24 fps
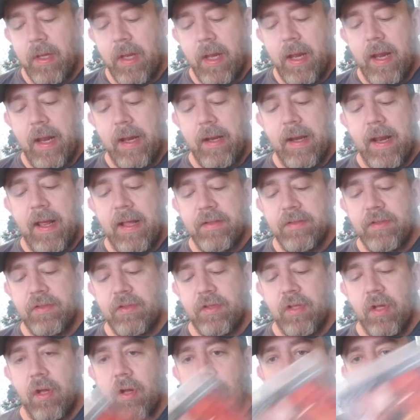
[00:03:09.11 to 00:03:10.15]
and that's
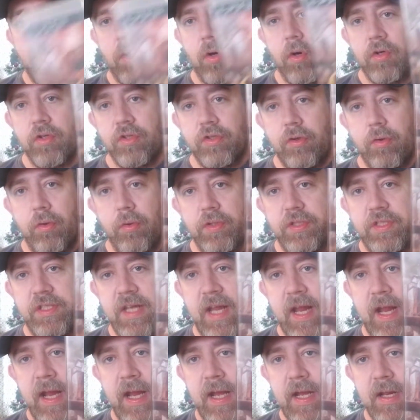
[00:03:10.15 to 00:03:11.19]
the Cursed
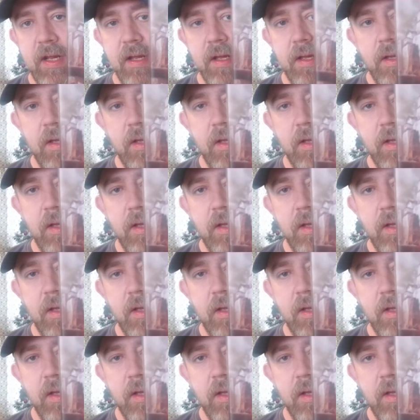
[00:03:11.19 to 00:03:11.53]
Crusade.